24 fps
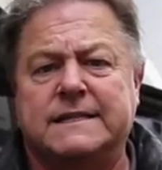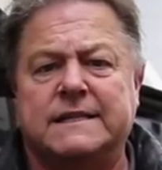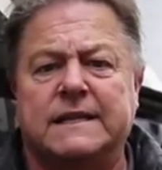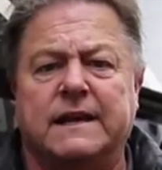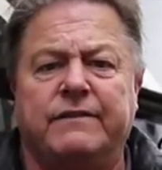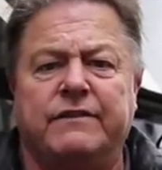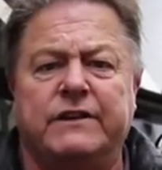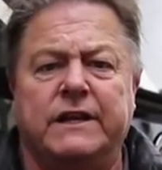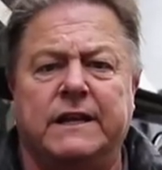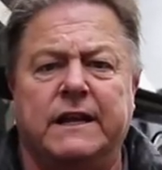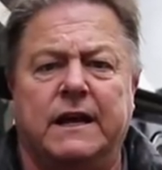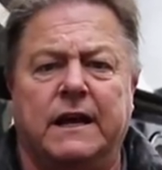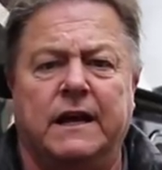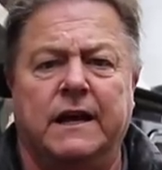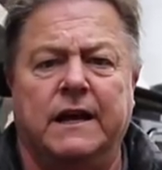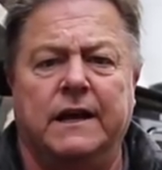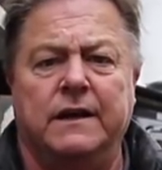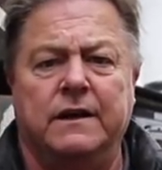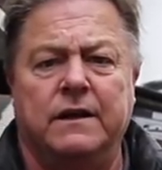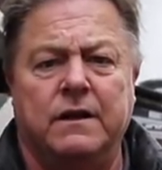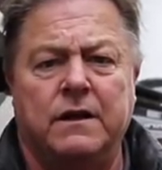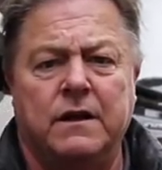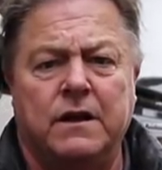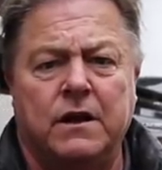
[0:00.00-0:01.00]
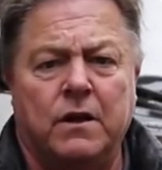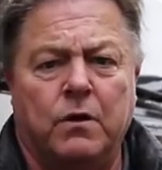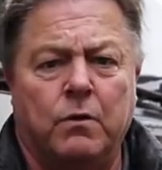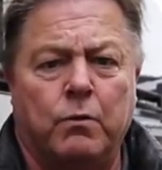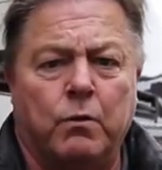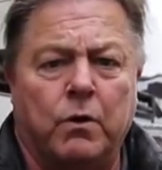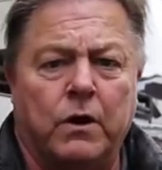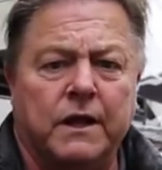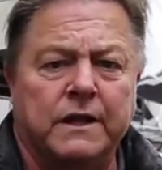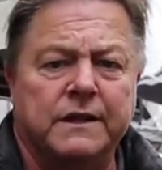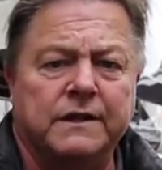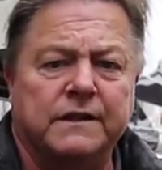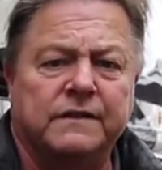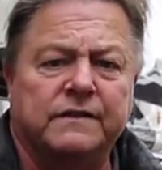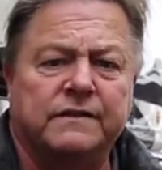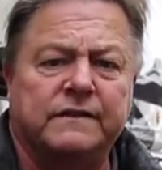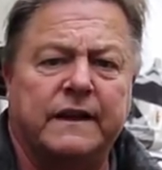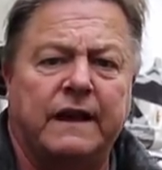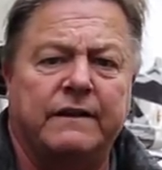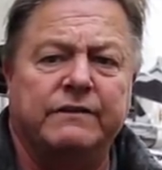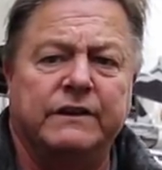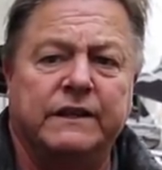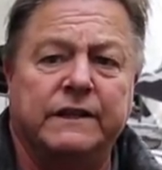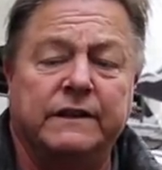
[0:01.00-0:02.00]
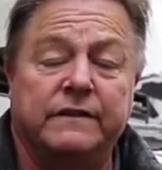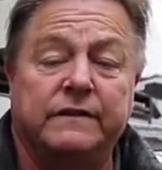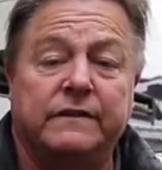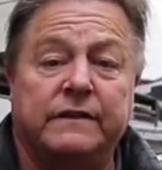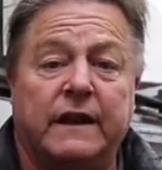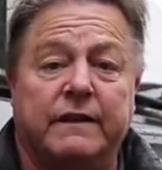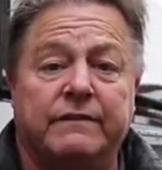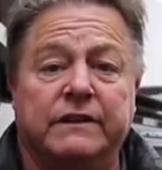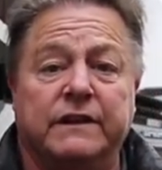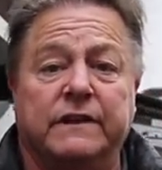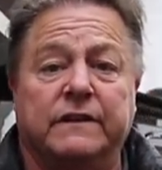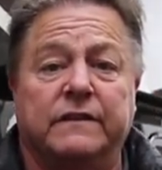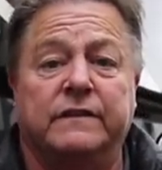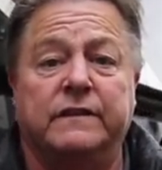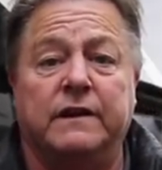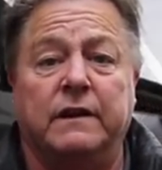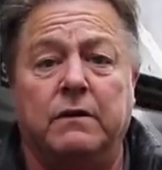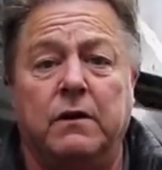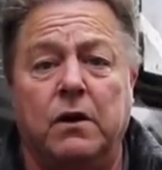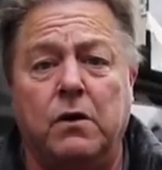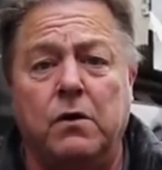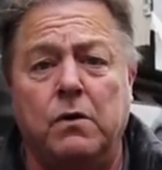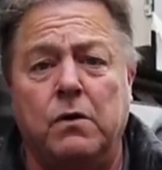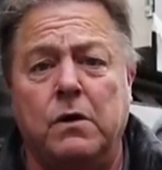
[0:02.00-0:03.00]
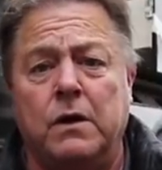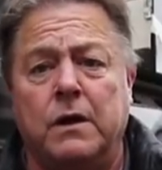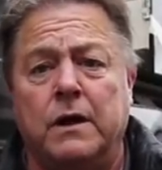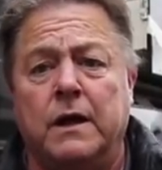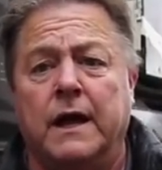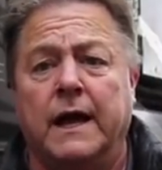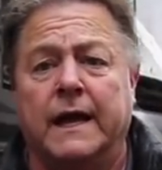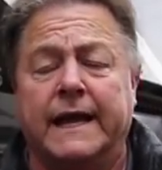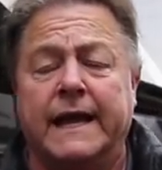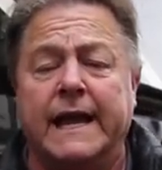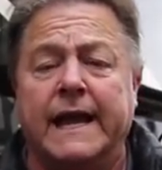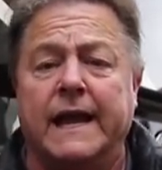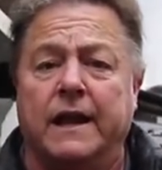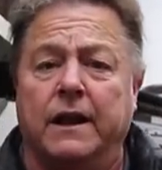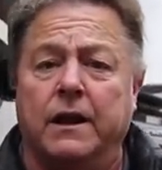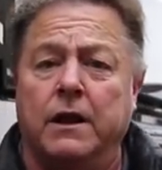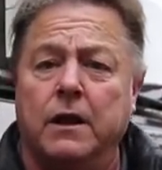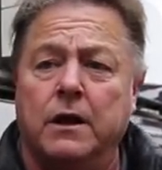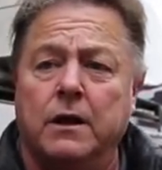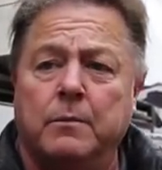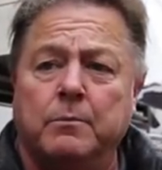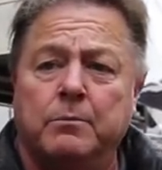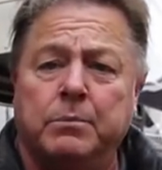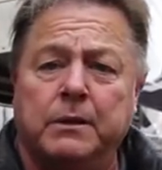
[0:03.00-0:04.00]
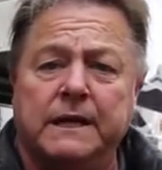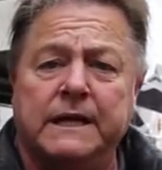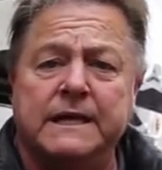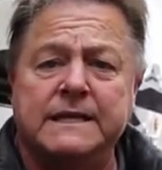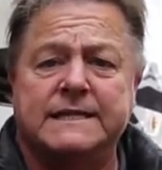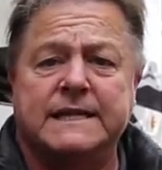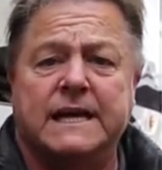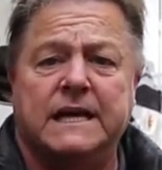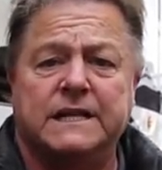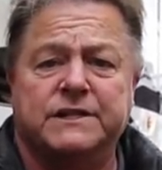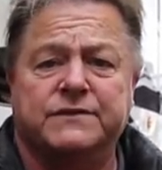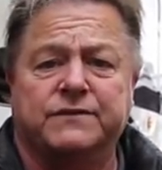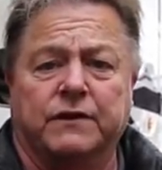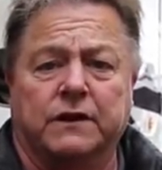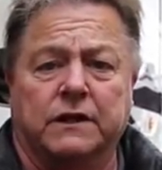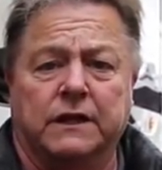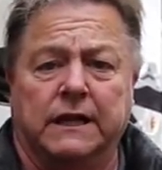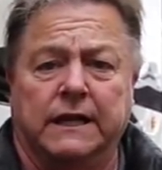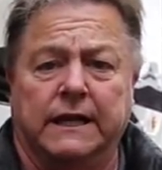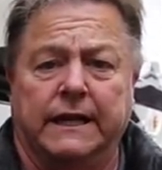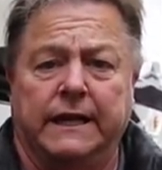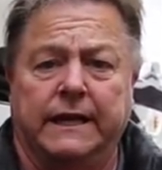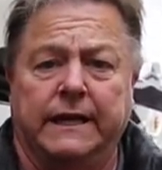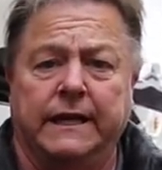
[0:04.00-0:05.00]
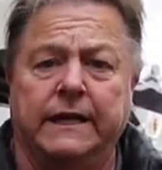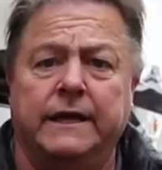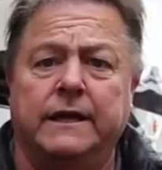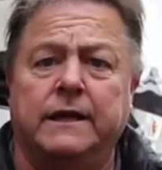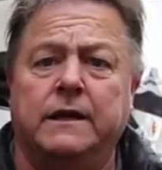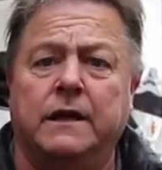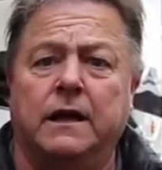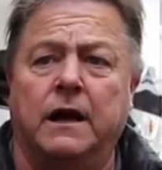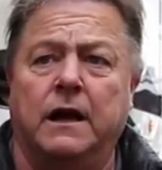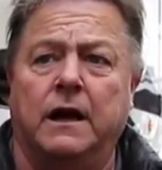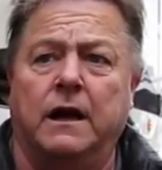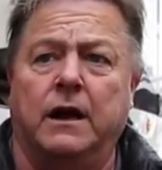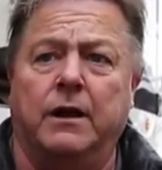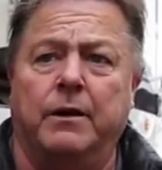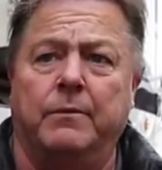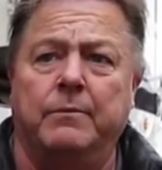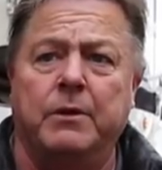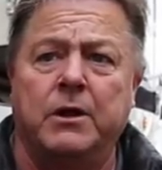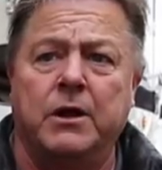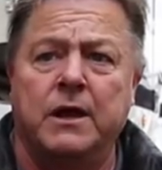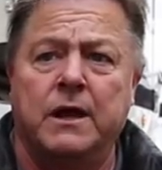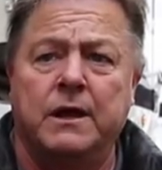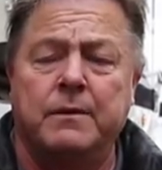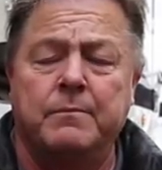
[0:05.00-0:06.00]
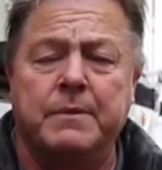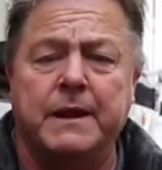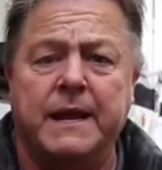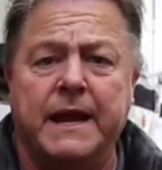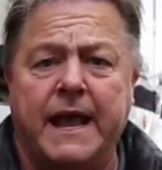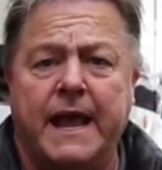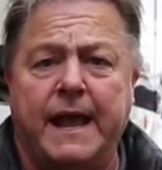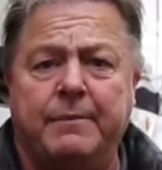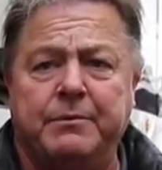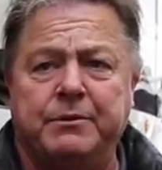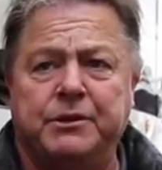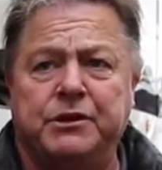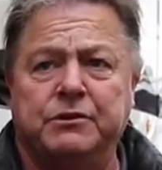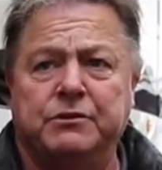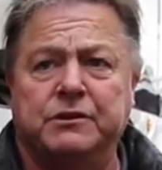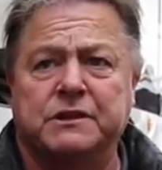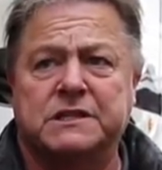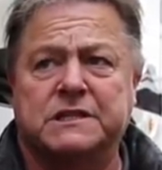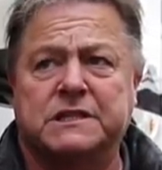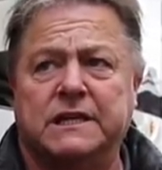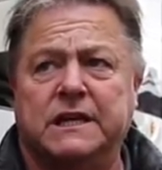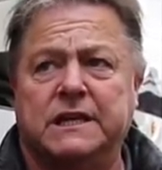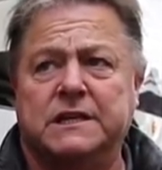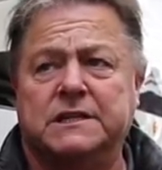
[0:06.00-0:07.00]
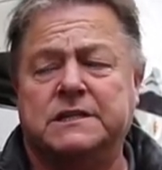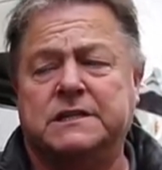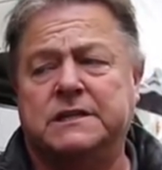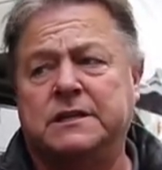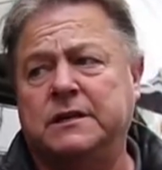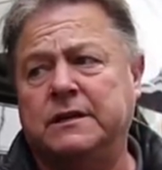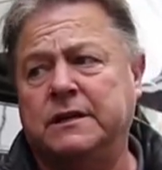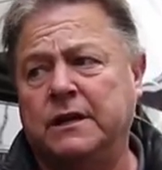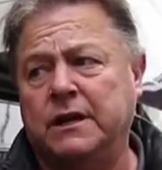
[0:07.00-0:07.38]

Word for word: seven nine, one seven seven zero. Again, please ask for Clay. Um, be happy to assist.